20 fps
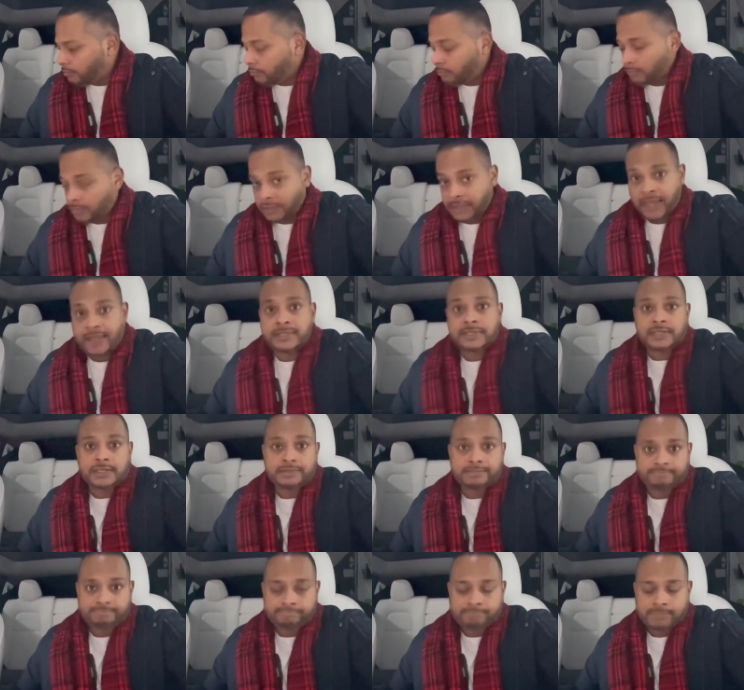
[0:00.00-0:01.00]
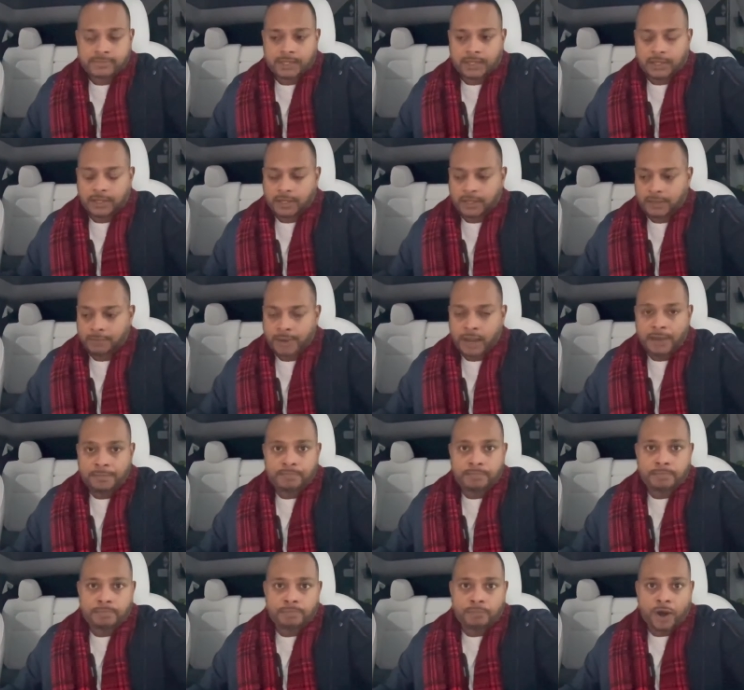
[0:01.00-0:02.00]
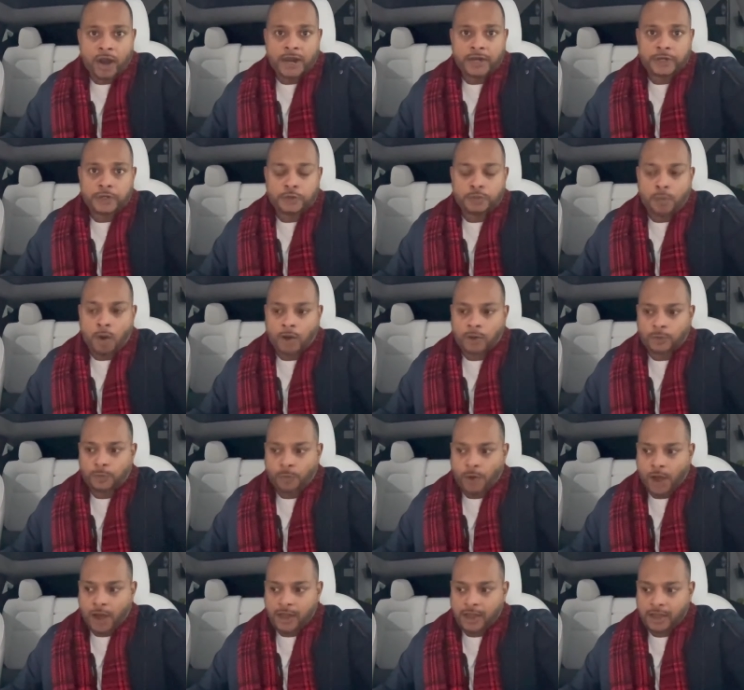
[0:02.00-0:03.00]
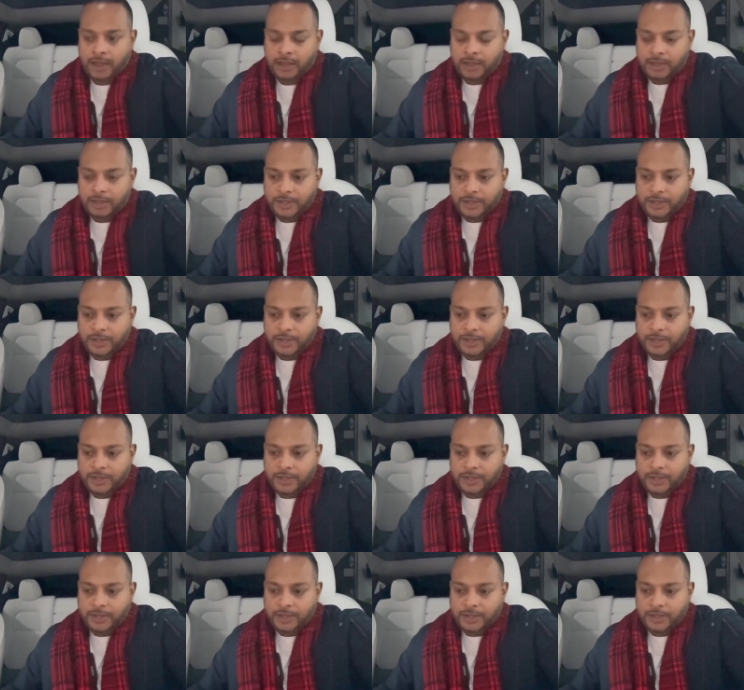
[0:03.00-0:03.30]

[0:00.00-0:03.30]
Lexi, uh, my brand new Model Y.